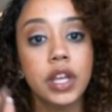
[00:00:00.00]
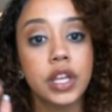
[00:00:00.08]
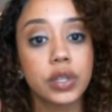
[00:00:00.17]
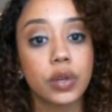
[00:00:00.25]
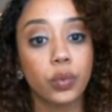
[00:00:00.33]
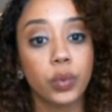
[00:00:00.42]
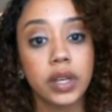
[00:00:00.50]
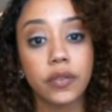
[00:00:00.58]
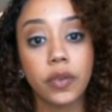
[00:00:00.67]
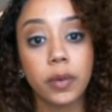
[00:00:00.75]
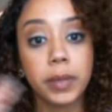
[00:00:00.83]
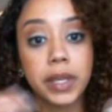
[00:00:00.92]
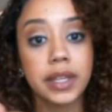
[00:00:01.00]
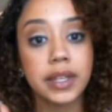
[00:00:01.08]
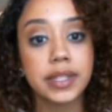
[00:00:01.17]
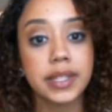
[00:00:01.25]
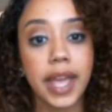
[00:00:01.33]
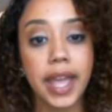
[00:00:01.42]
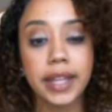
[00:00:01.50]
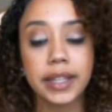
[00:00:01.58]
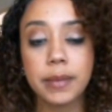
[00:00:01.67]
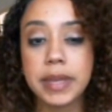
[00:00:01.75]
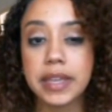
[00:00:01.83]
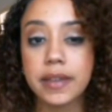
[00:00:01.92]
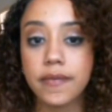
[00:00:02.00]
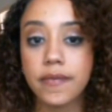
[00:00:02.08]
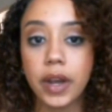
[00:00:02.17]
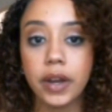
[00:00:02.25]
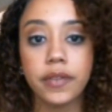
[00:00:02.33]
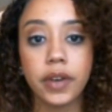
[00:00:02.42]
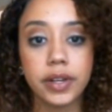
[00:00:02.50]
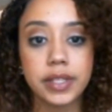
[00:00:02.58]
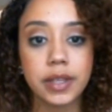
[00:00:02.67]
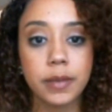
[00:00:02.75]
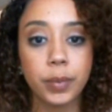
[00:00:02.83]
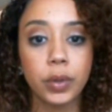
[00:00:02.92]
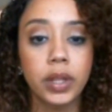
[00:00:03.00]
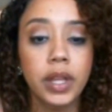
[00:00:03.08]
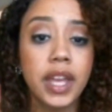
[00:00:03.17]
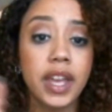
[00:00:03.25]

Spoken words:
So read it from beginning to end. I make it very, very simple.